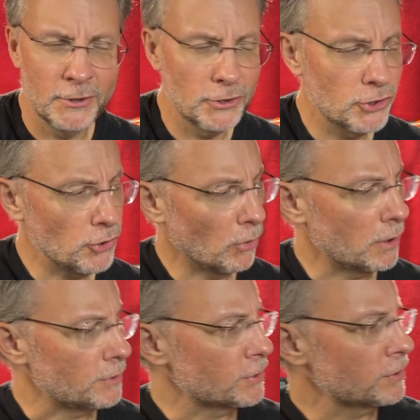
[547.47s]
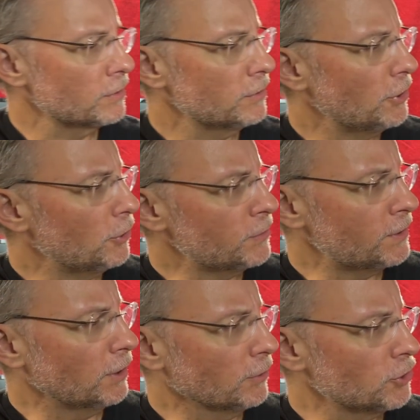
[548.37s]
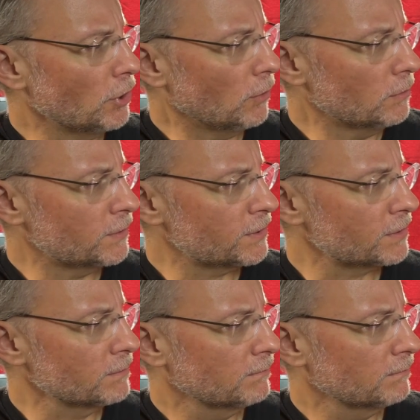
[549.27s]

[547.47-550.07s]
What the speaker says: George, do you steal jokes?